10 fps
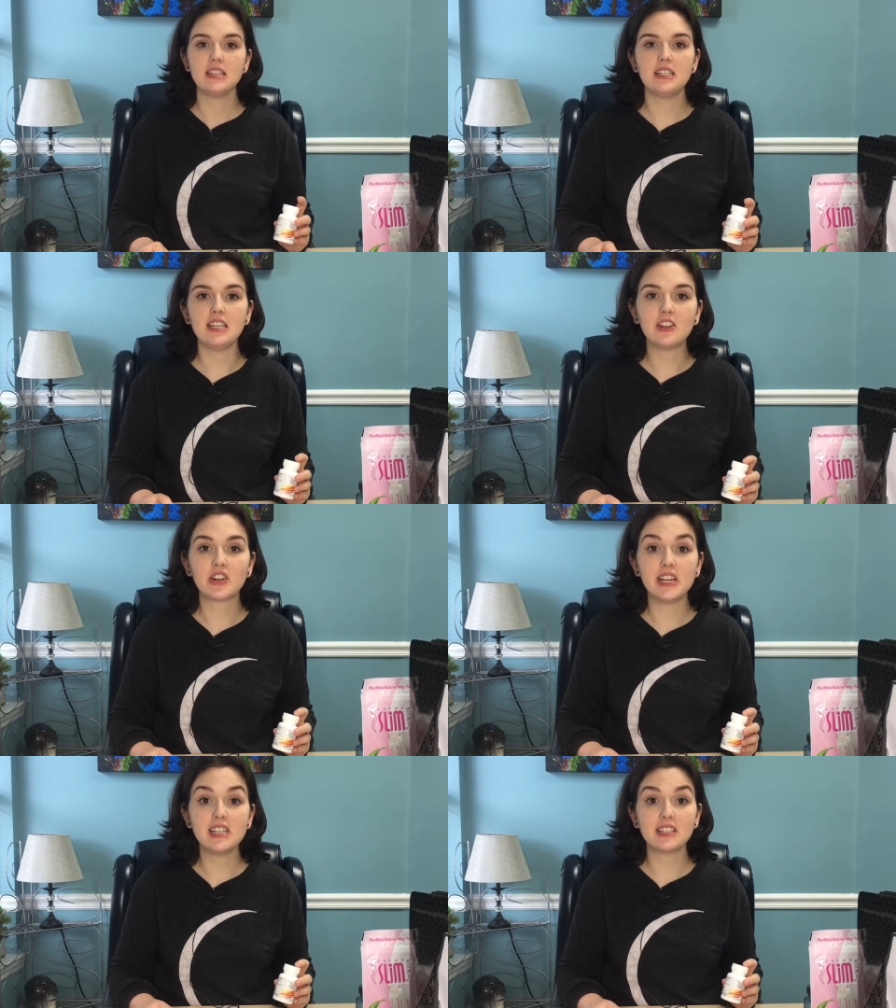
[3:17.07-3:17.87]

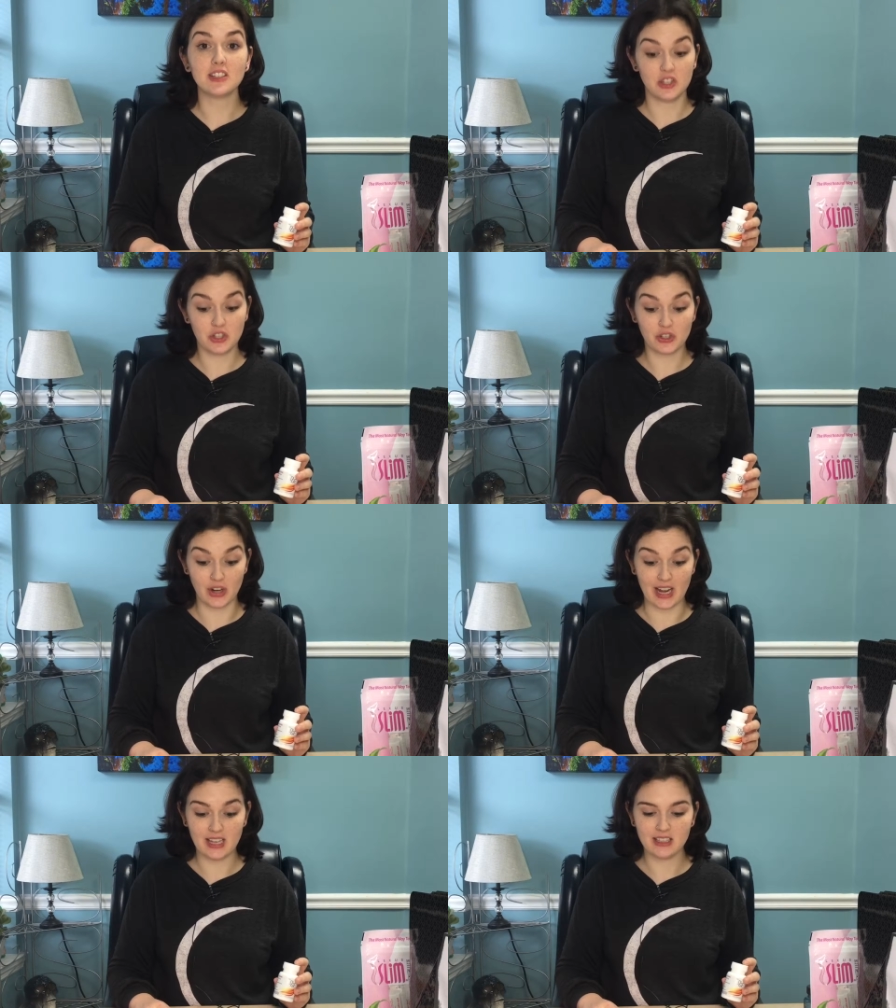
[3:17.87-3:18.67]
decrease
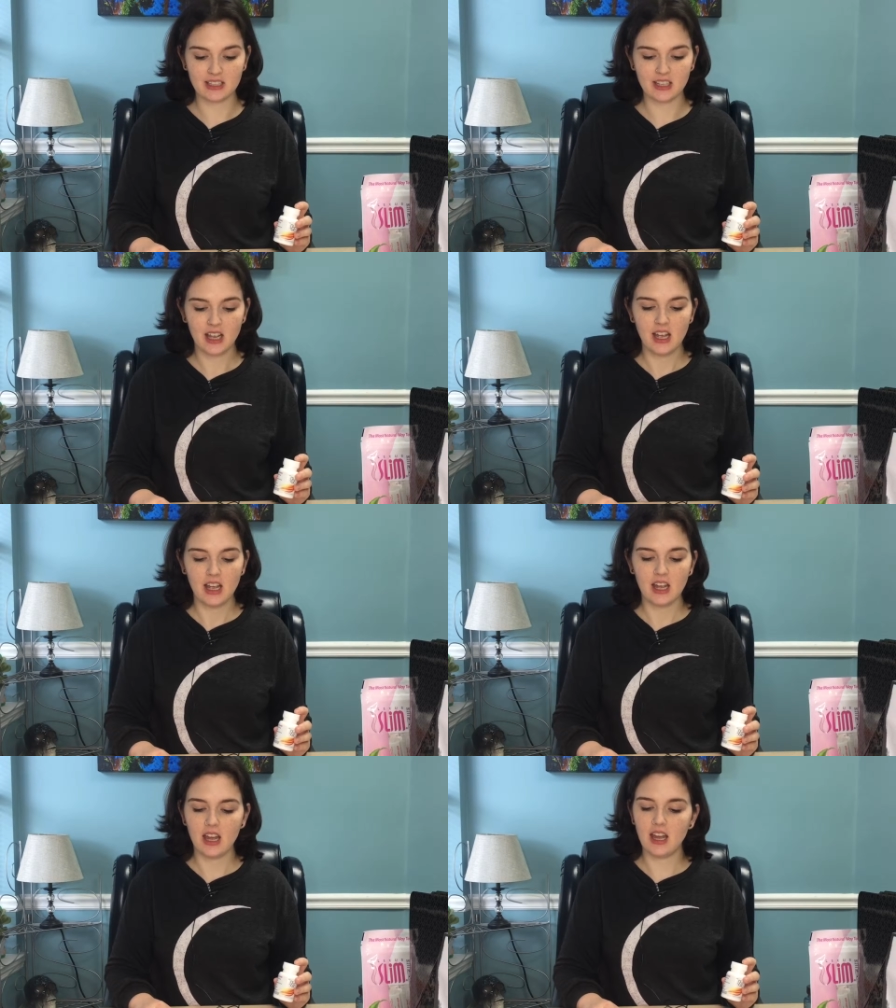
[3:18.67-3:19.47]
stress,
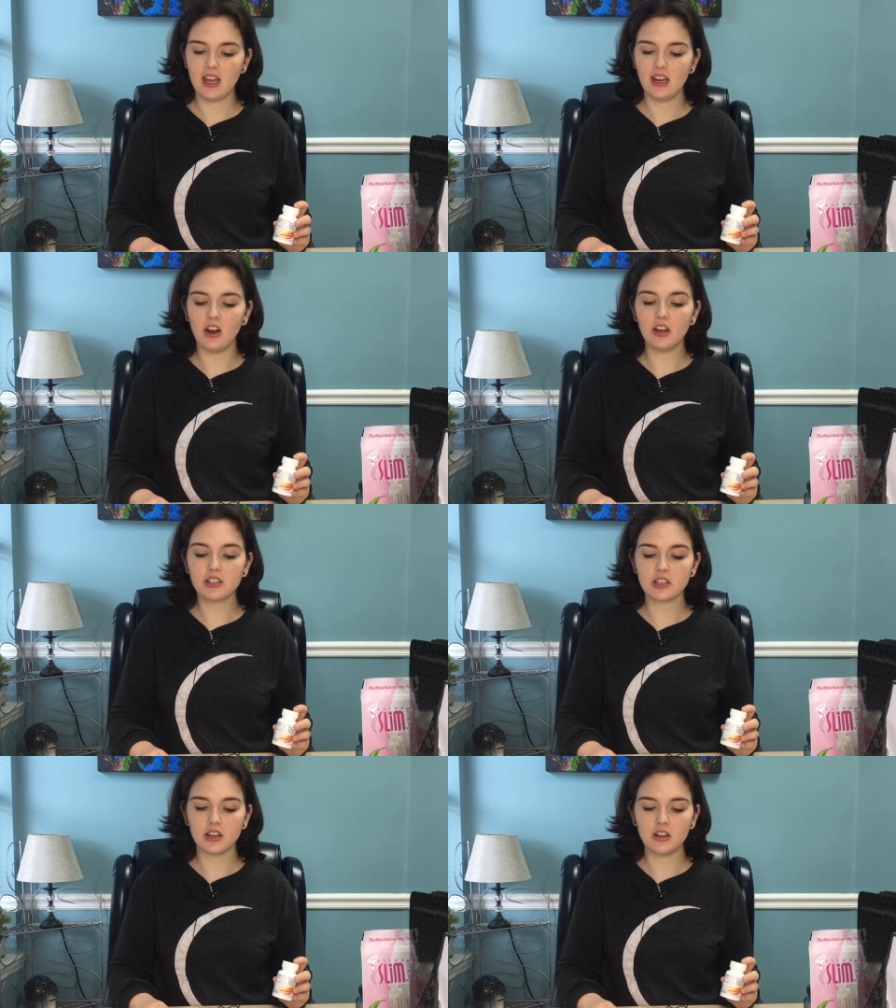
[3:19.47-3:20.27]
and
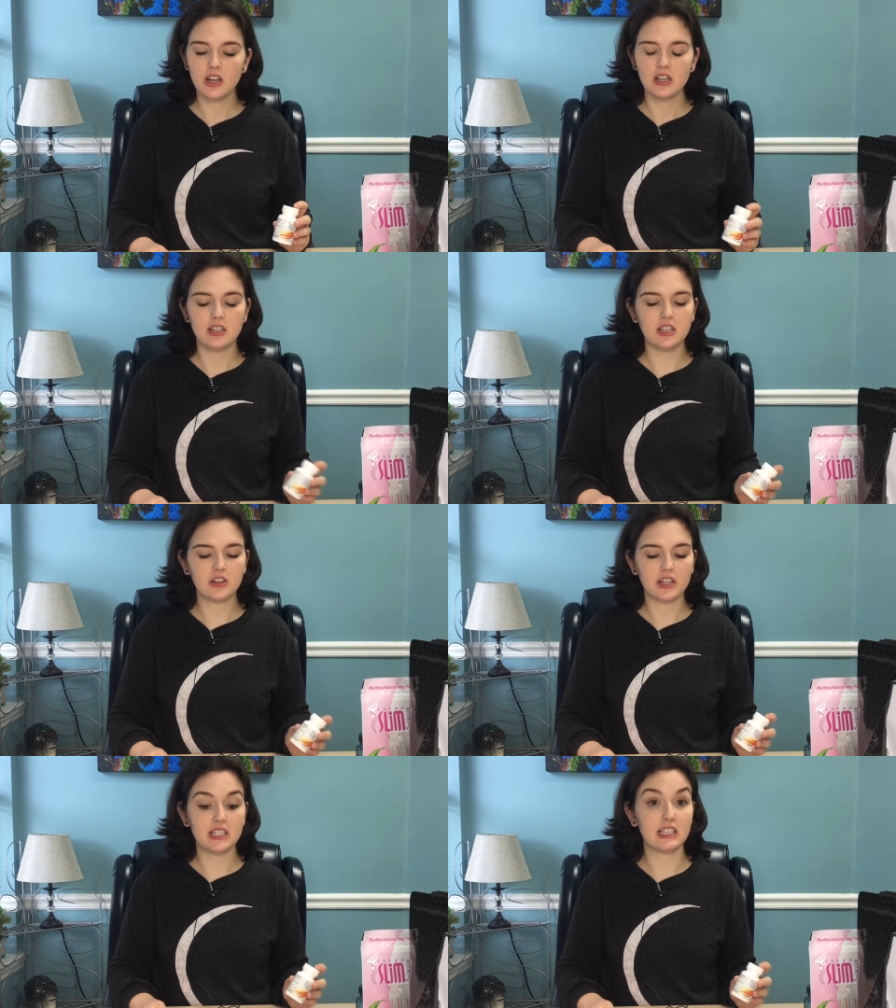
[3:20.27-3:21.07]
also
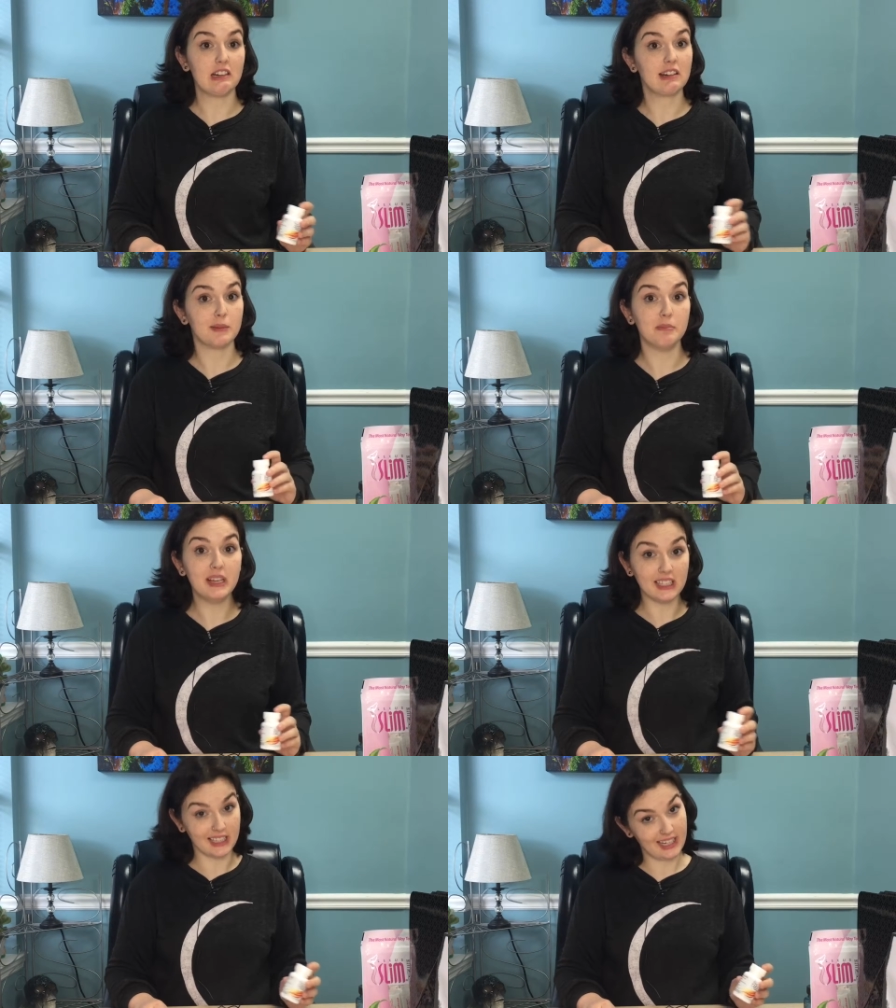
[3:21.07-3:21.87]
decrease
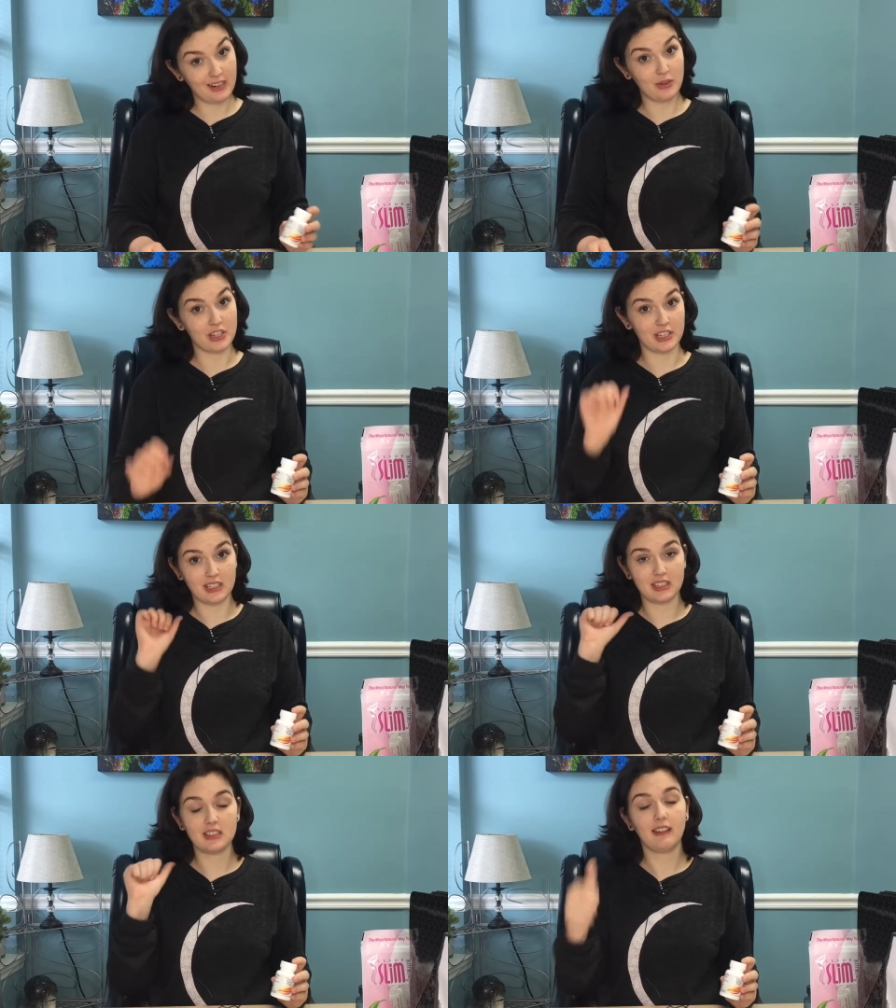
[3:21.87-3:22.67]
irritability, which
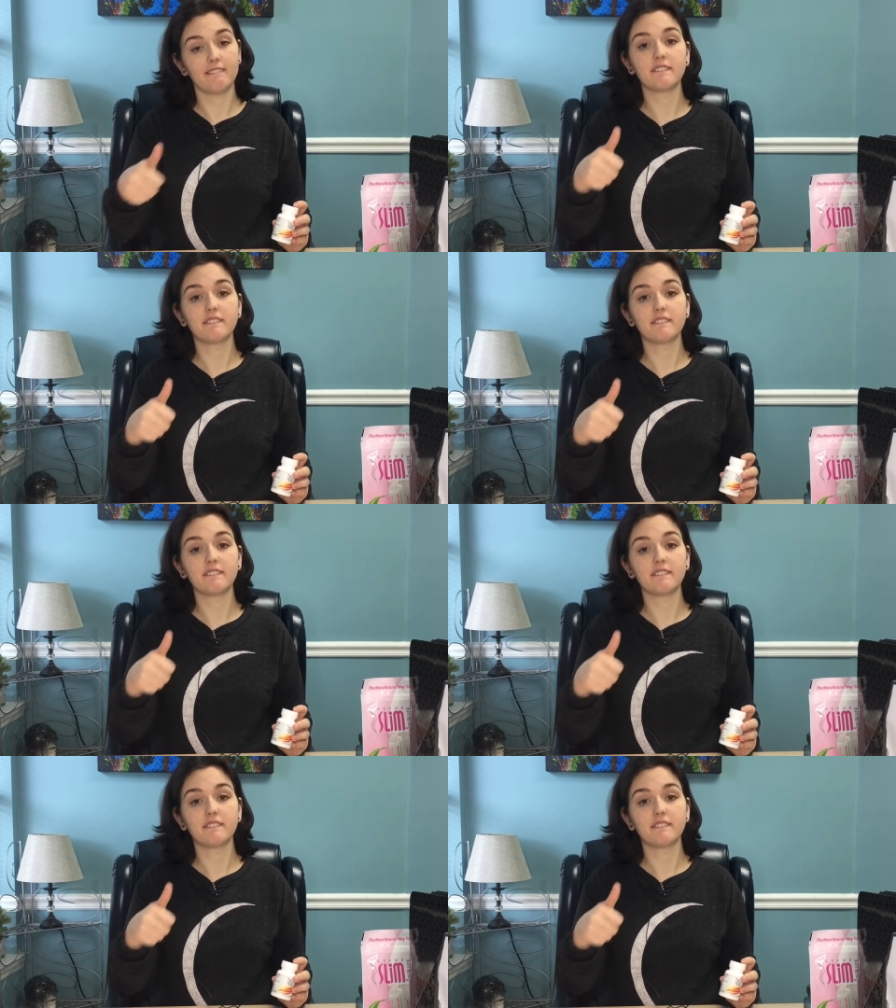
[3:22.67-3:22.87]
is